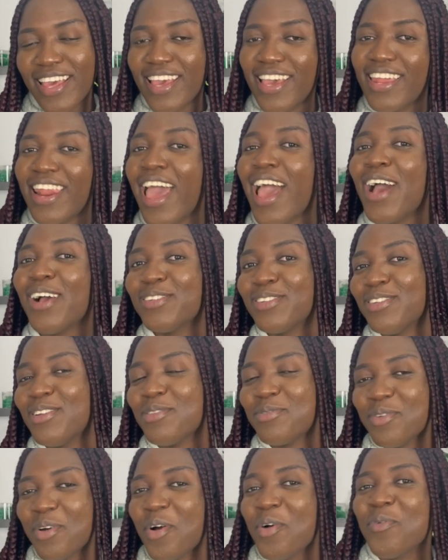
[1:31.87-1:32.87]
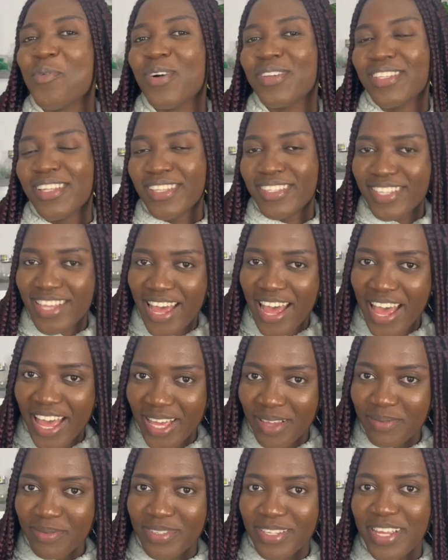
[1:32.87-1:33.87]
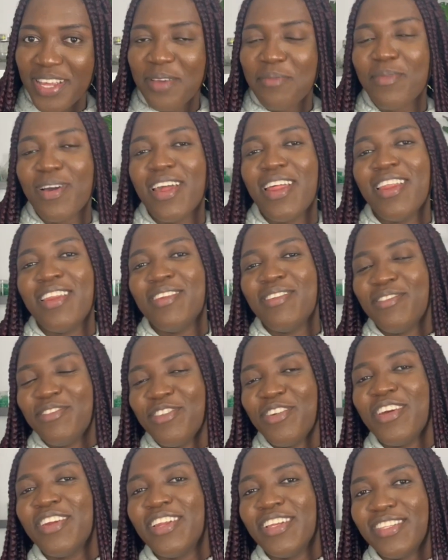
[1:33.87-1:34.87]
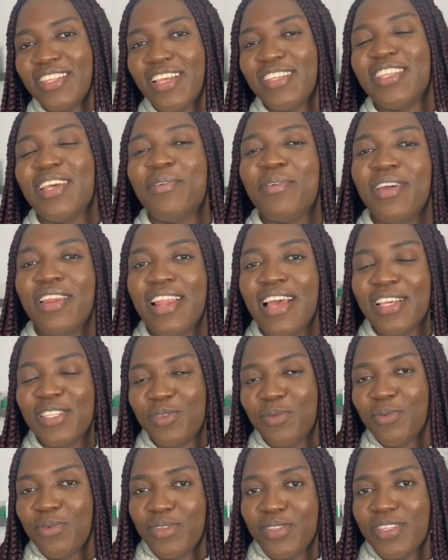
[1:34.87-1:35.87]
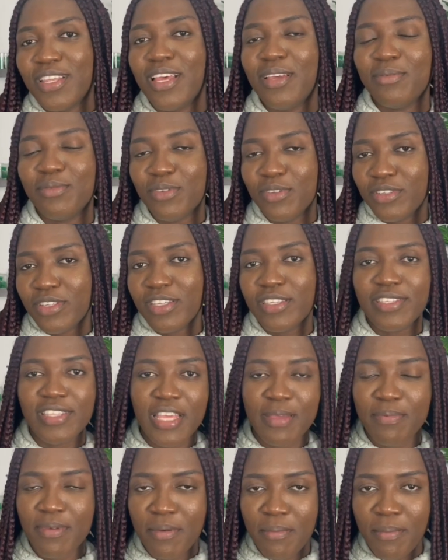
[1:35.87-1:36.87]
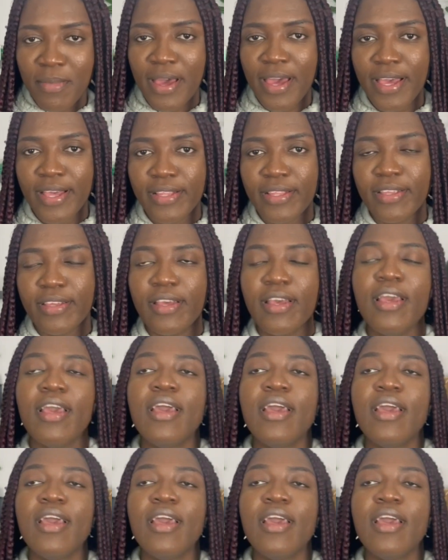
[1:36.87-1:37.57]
And I actually thought it wasn't timed. And during the test, I realized it was timed. So just keep in mind.